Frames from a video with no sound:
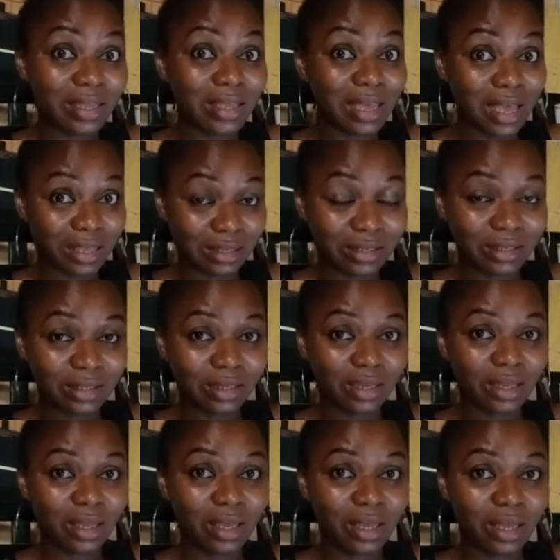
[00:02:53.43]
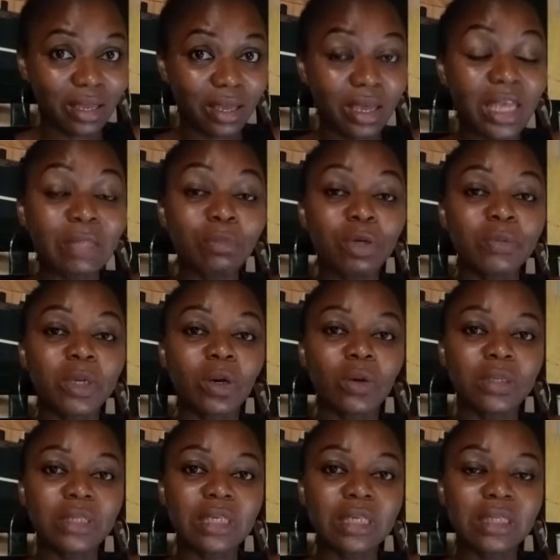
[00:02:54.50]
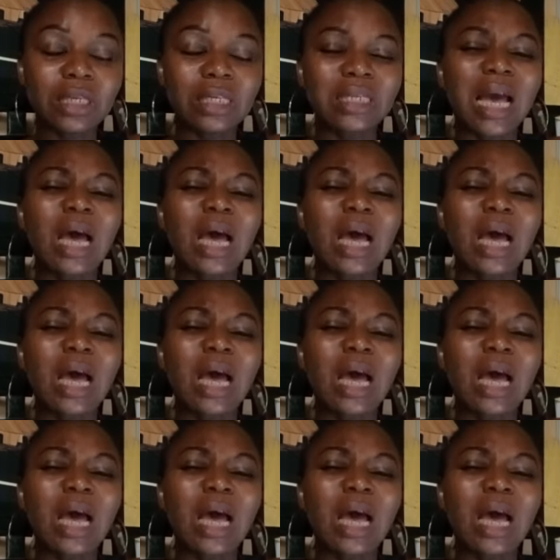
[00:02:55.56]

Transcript: Yes, it must be consistent.